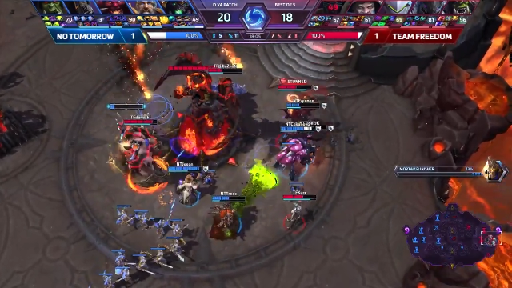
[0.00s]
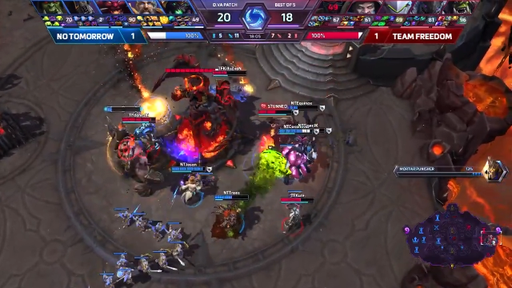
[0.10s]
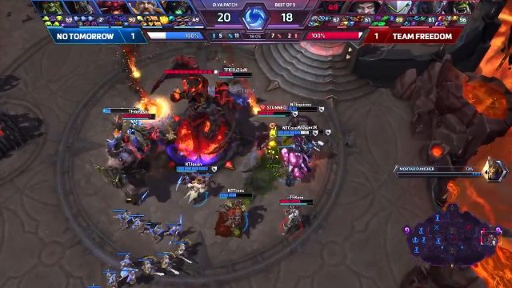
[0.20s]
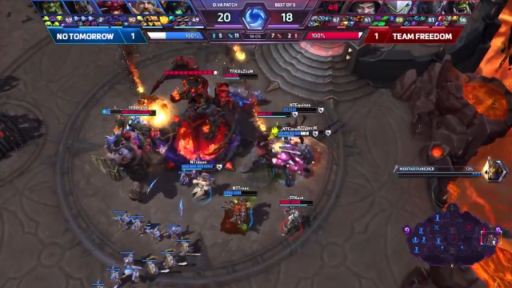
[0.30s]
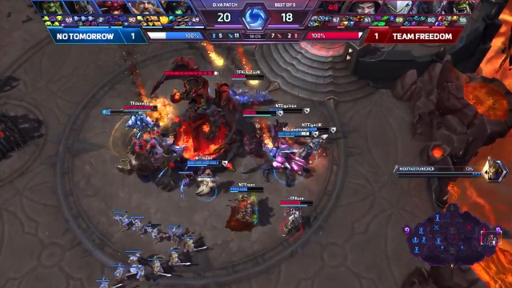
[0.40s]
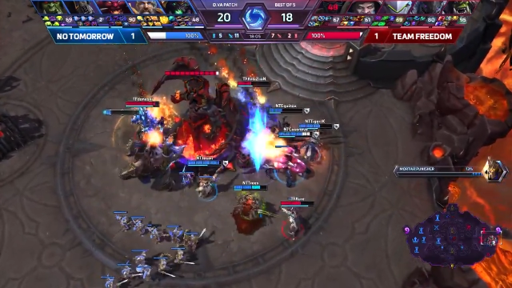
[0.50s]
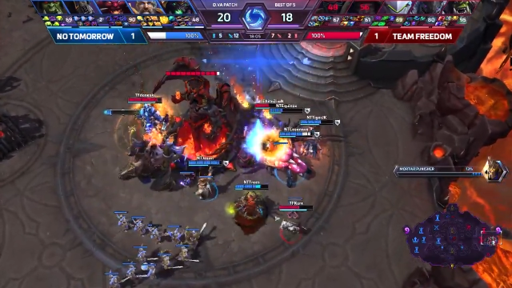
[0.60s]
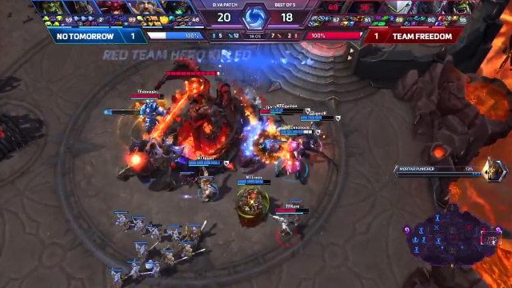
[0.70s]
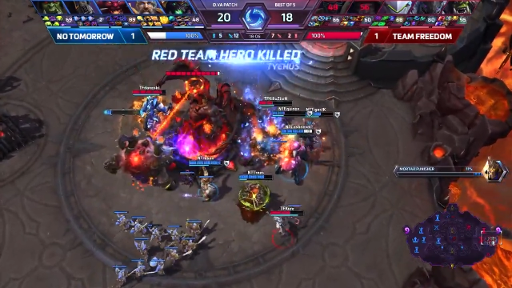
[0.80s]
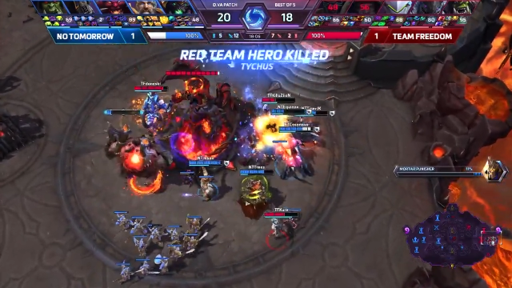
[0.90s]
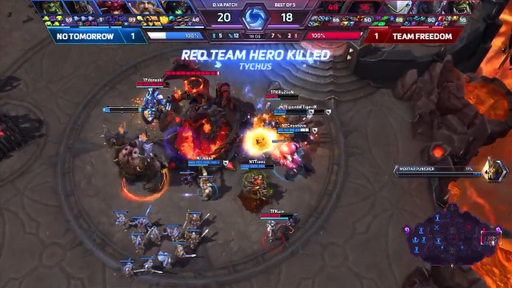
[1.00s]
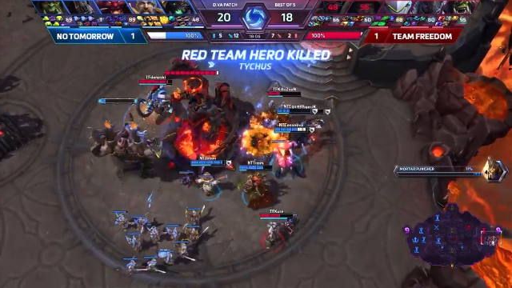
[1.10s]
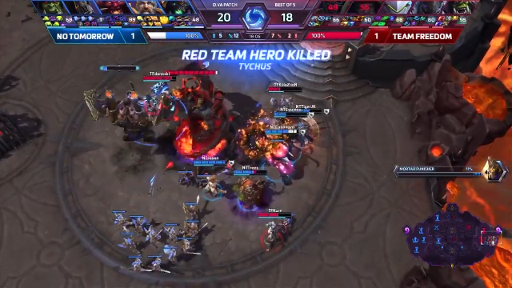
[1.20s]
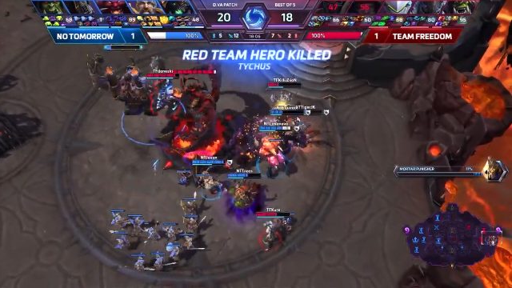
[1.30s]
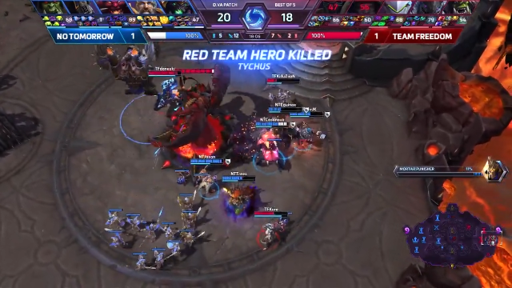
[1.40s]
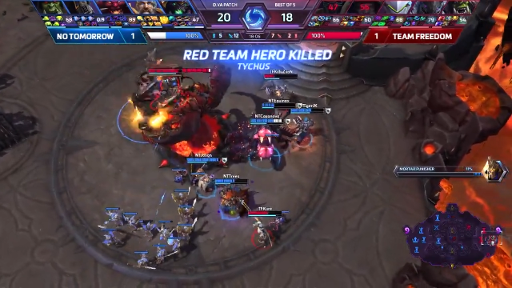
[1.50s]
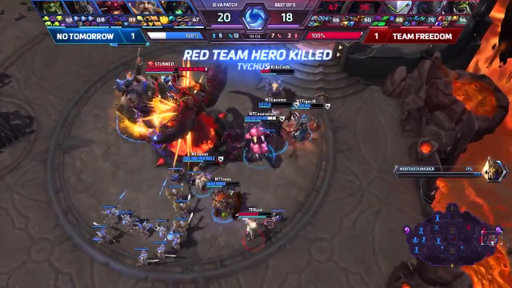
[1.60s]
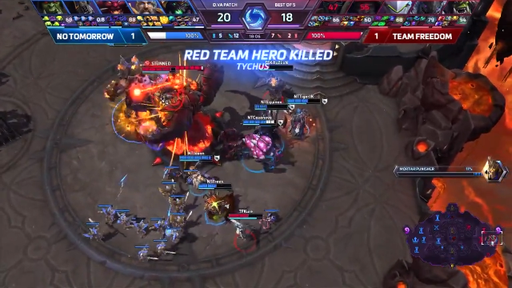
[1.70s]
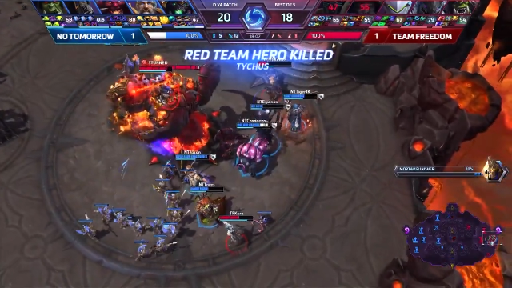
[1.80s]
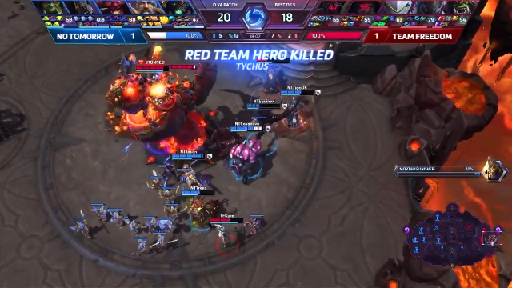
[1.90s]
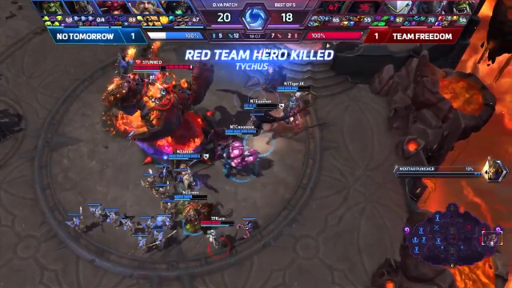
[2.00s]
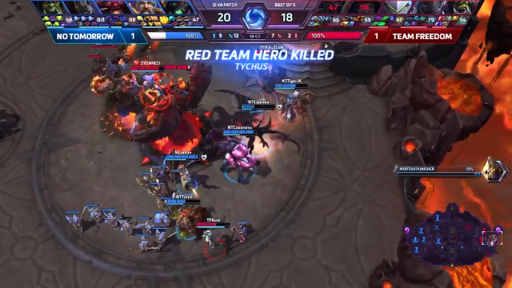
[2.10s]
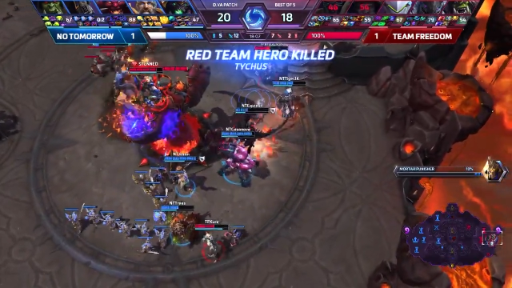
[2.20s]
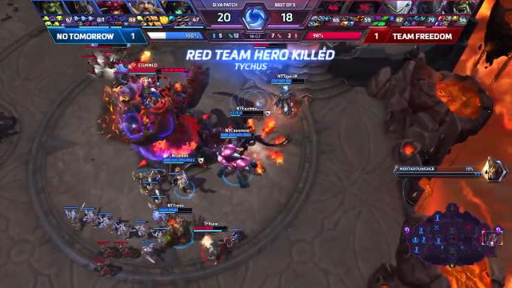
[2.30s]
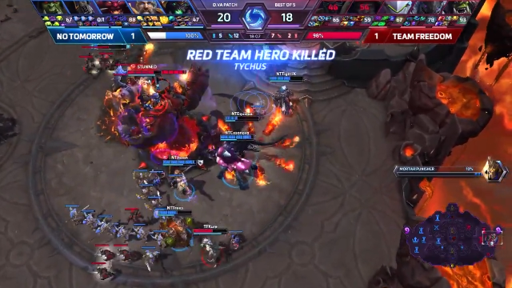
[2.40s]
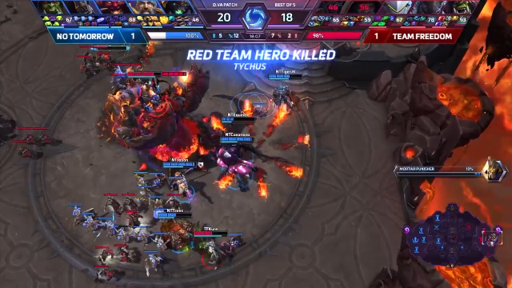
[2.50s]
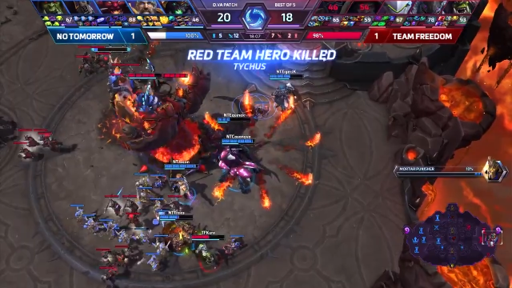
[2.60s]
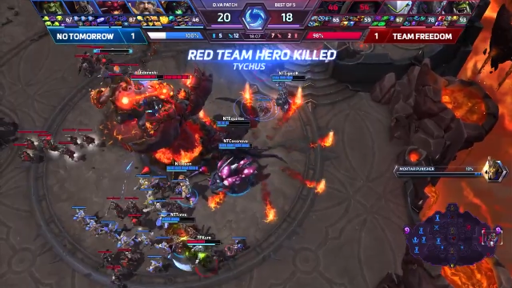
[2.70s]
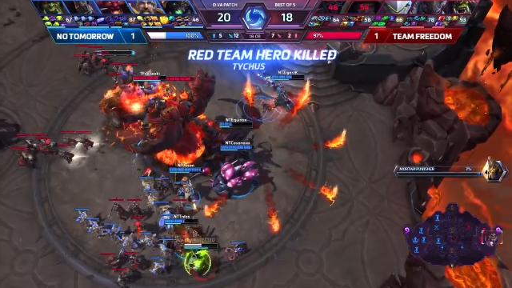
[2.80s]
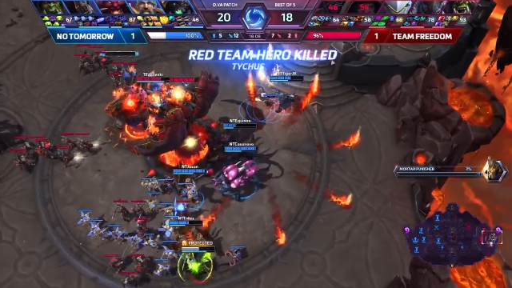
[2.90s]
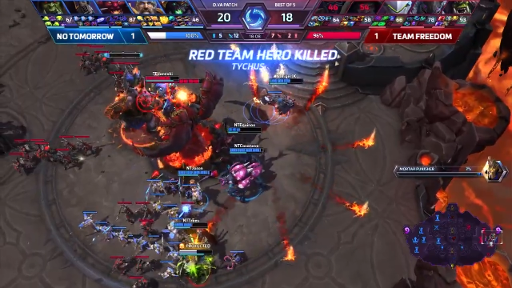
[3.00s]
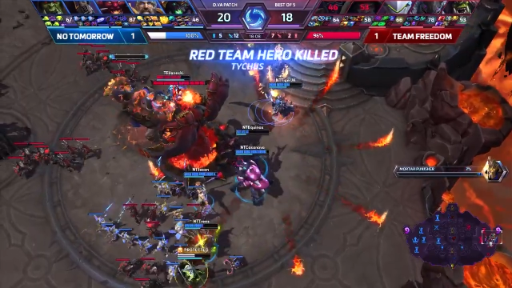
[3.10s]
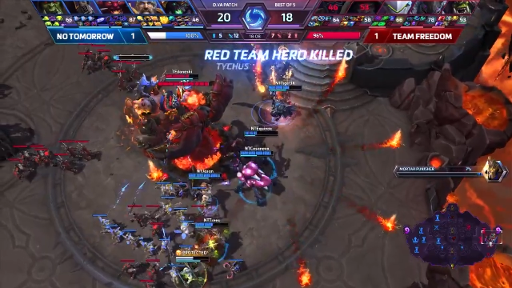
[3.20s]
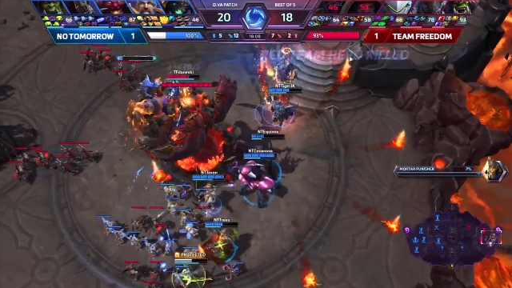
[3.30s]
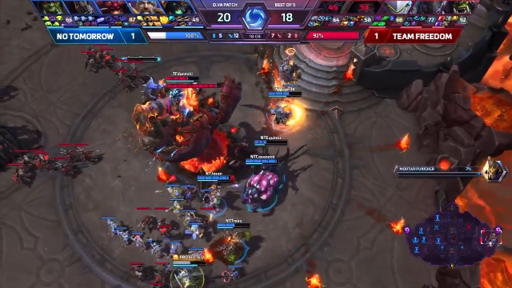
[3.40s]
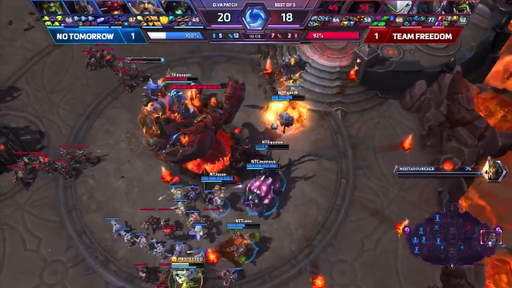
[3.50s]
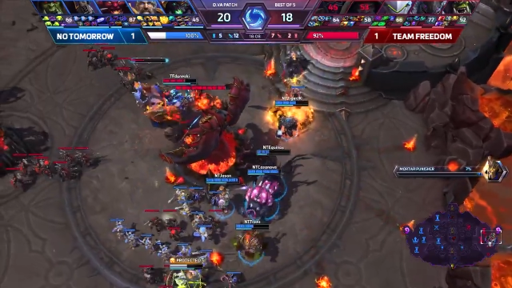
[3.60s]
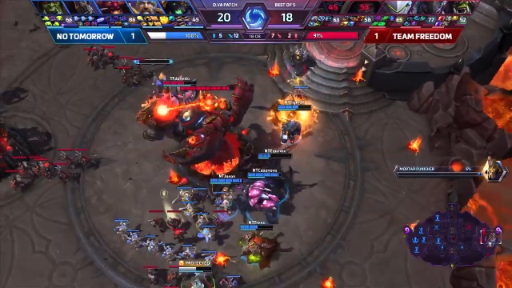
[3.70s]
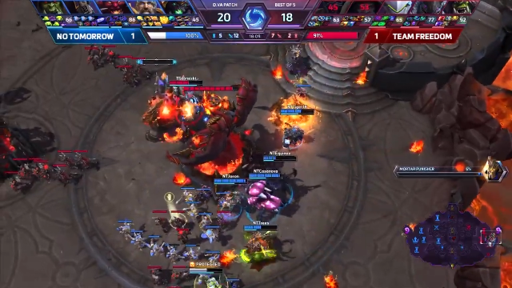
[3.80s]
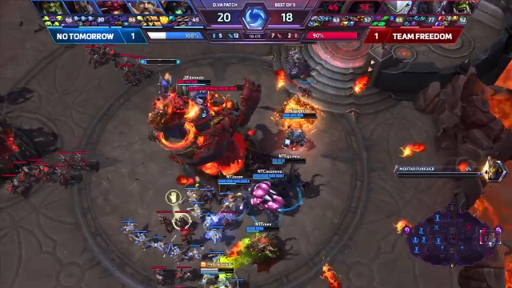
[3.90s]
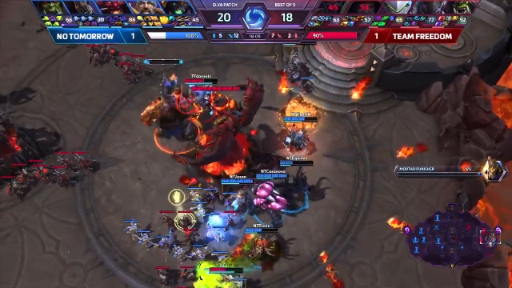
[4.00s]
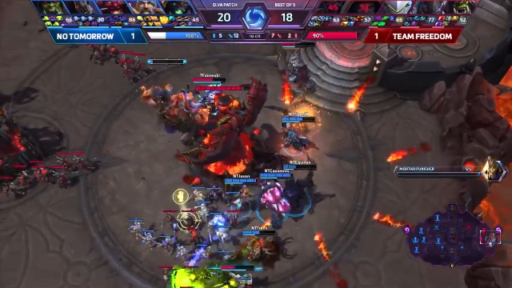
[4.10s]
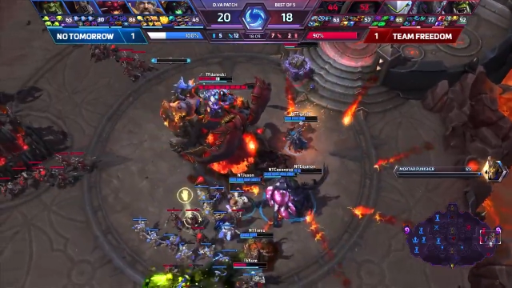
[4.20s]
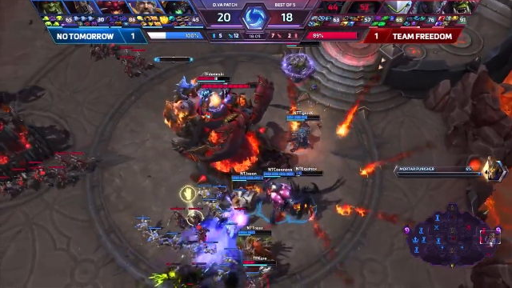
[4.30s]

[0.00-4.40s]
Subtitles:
[unreadable: no face in view]